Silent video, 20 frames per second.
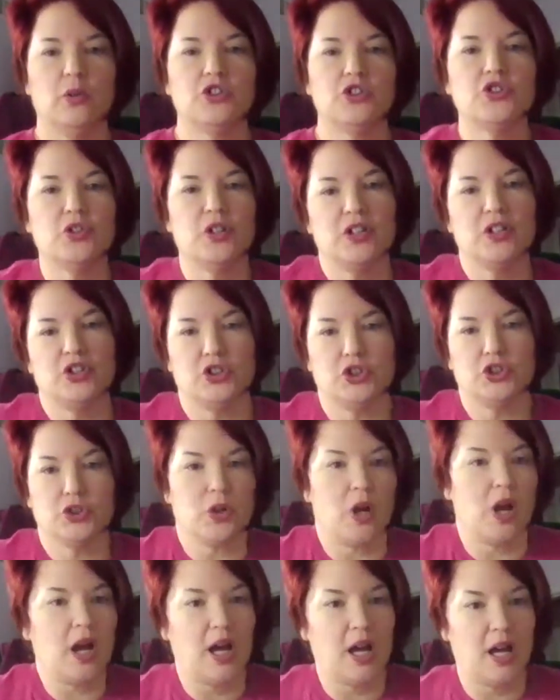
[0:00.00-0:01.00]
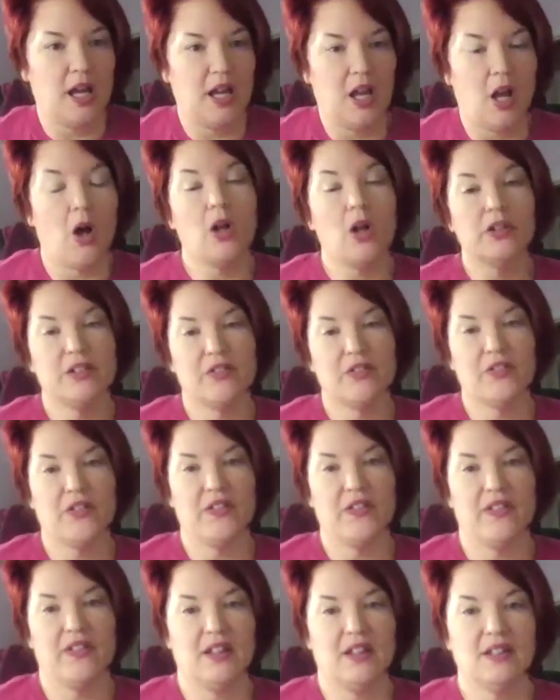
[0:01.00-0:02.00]
is you get to try all different
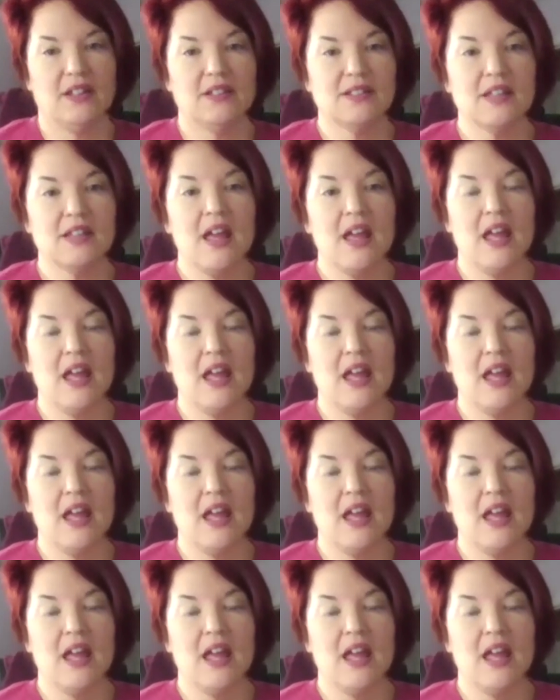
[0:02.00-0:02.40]
things.